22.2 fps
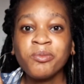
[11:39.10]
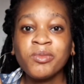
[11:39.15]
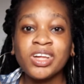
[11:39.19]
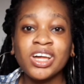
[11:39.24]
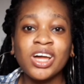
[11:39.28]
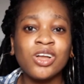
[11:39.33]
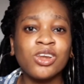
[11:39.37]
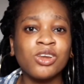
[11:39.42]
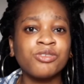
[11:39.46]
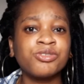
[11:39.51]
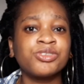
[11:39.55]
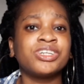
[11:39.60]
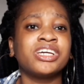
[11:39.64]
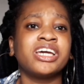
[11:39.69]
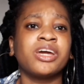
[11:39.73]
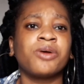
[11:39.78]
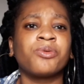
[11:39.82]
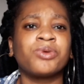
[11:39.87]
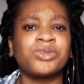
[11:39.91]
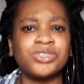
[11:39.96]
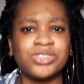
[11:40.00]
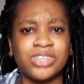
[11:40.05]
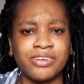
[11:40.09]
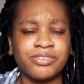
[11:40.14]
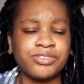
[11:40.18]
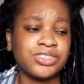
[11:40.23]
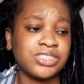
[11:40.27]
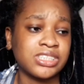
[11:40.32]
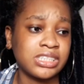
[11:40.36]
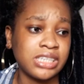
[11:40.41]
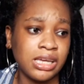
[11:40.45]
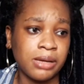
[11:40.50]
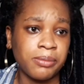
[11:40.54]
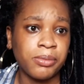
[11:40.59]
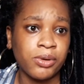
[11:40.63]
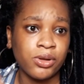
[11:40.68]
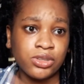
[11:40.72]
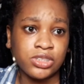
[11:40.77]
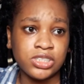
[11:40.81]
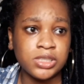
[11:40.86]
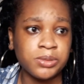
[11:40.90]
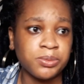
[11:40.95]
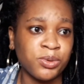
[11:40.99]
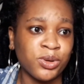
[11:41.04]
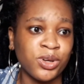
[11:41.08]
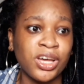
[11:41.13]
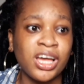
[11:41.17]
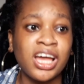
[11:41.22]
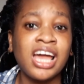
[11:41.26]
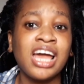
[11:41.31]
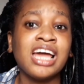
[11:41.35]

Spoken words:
I'd love to hear what you have to say about this book.